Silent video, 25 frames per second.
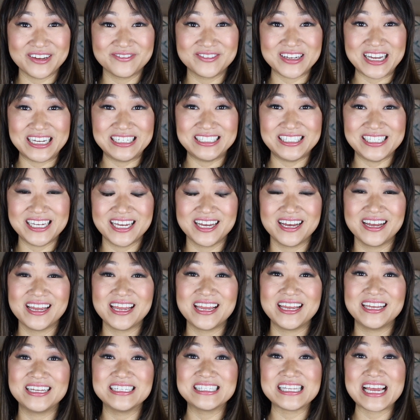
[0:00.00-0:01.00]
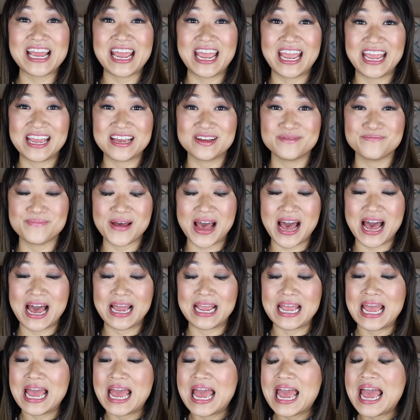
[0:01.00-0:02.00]
gift idea is a
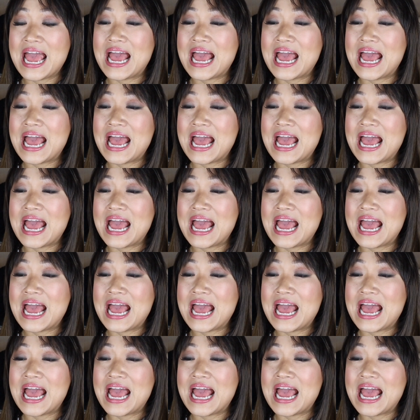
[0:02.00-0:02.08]
handbag,